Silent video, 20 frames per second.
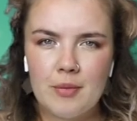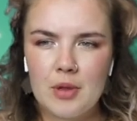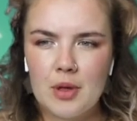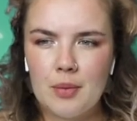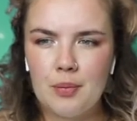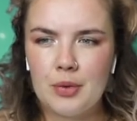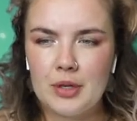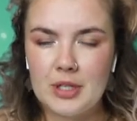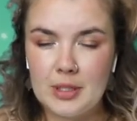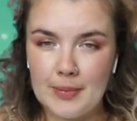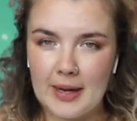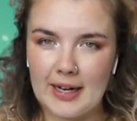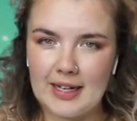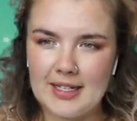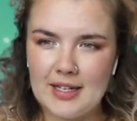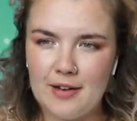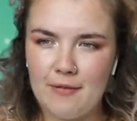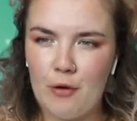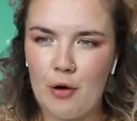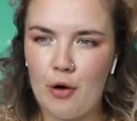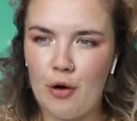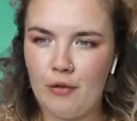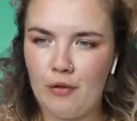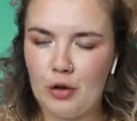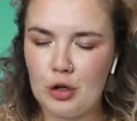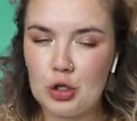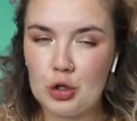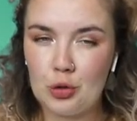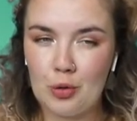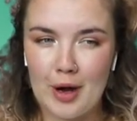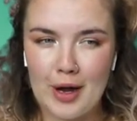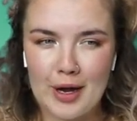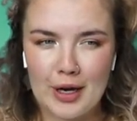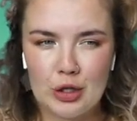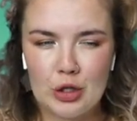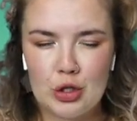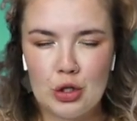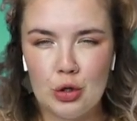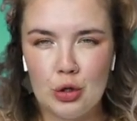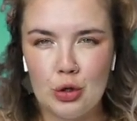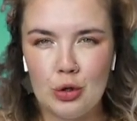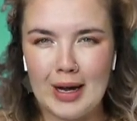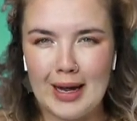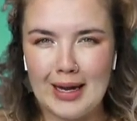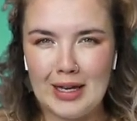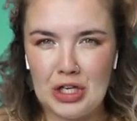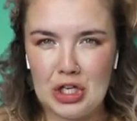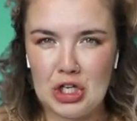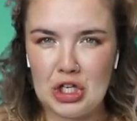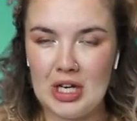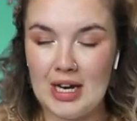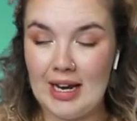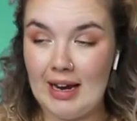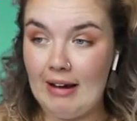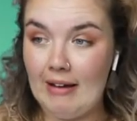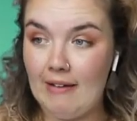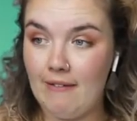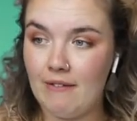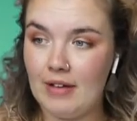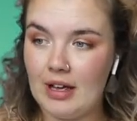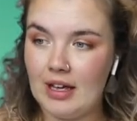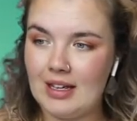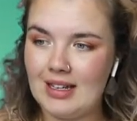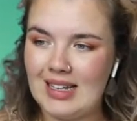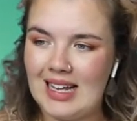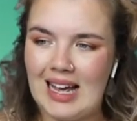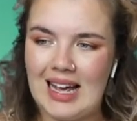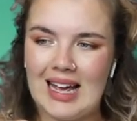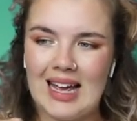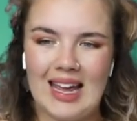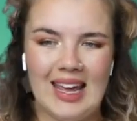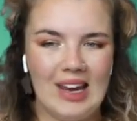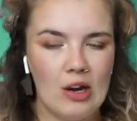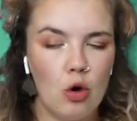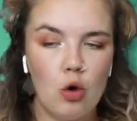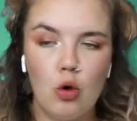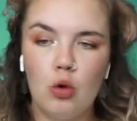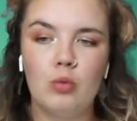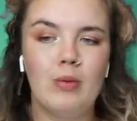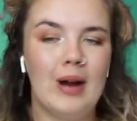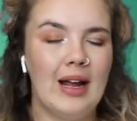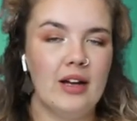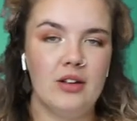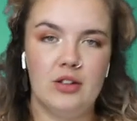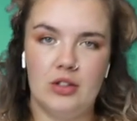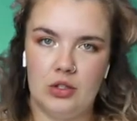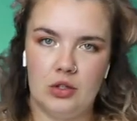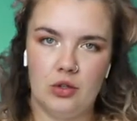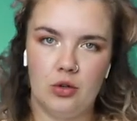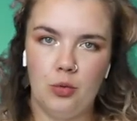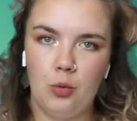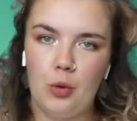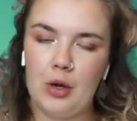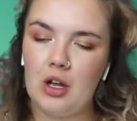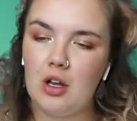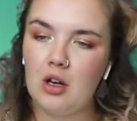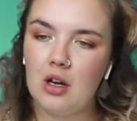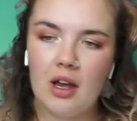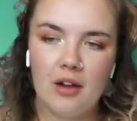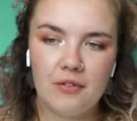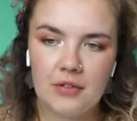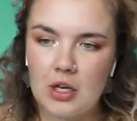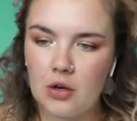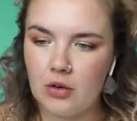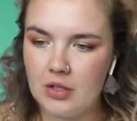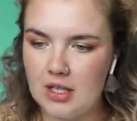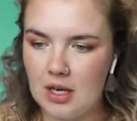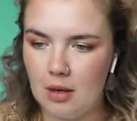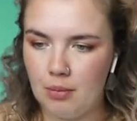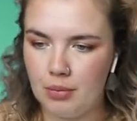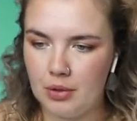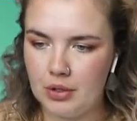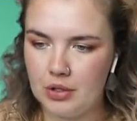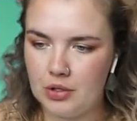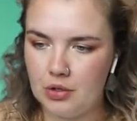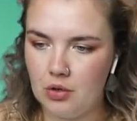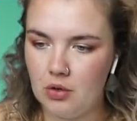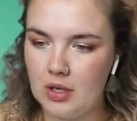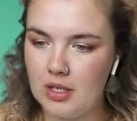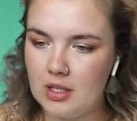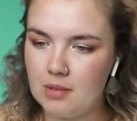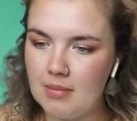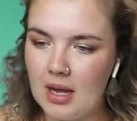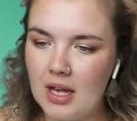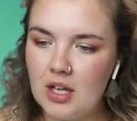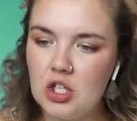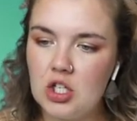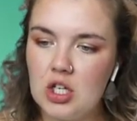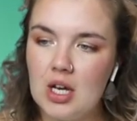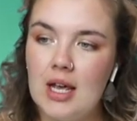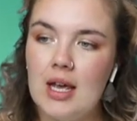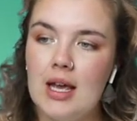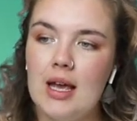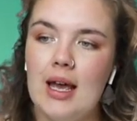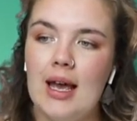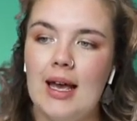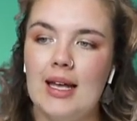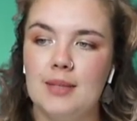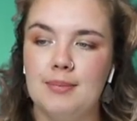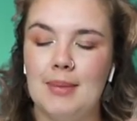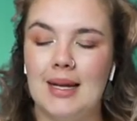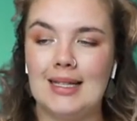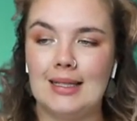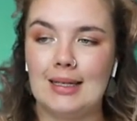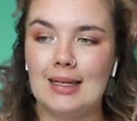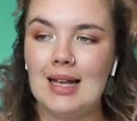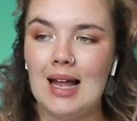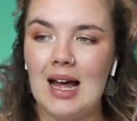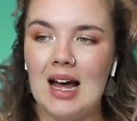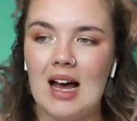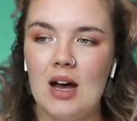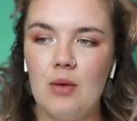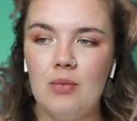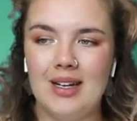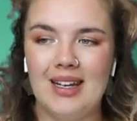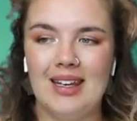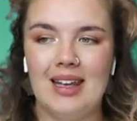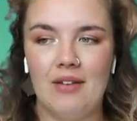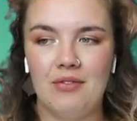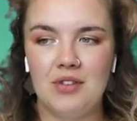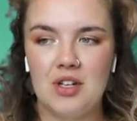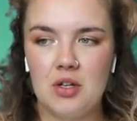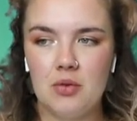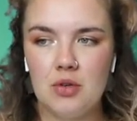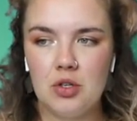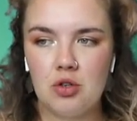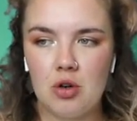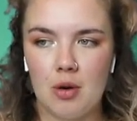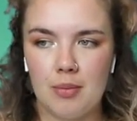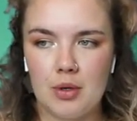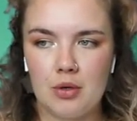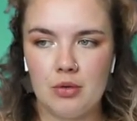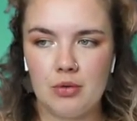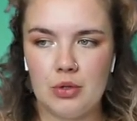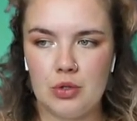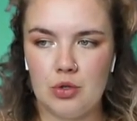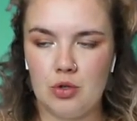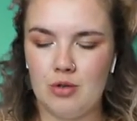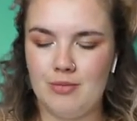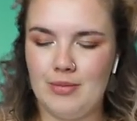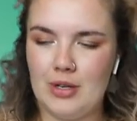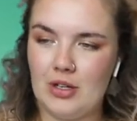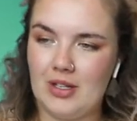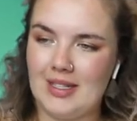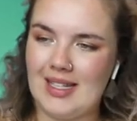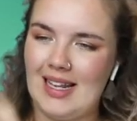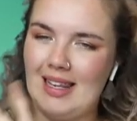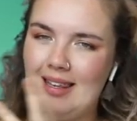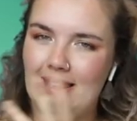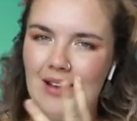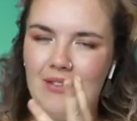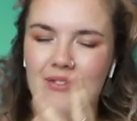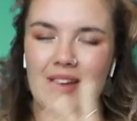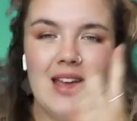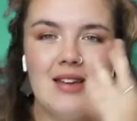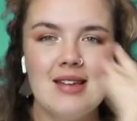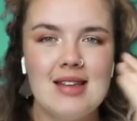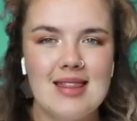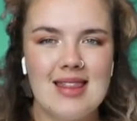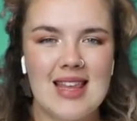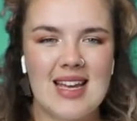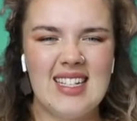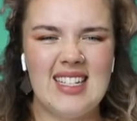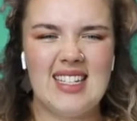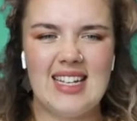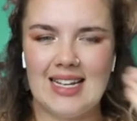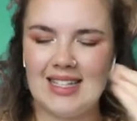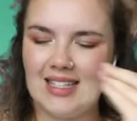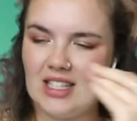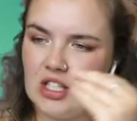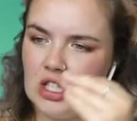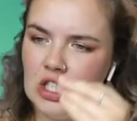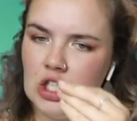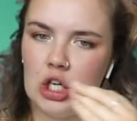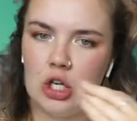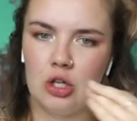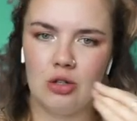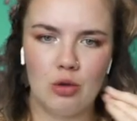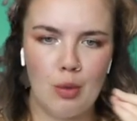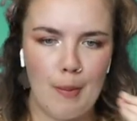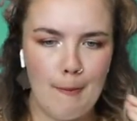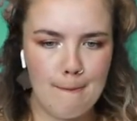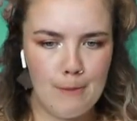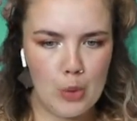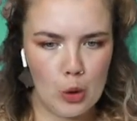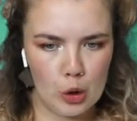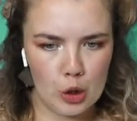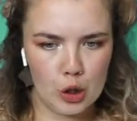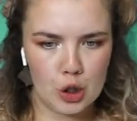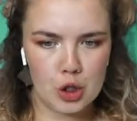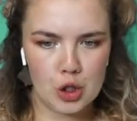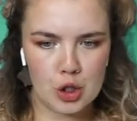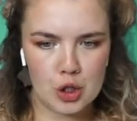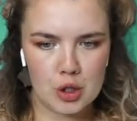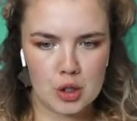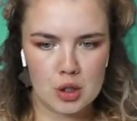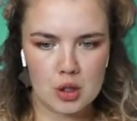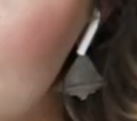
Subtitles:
the perspective of trying to achieve an all-round zoo, we're going to have to go a temperate zoo. As much as my little heart would love to do a tropical zoo because I love that dense jungle bush.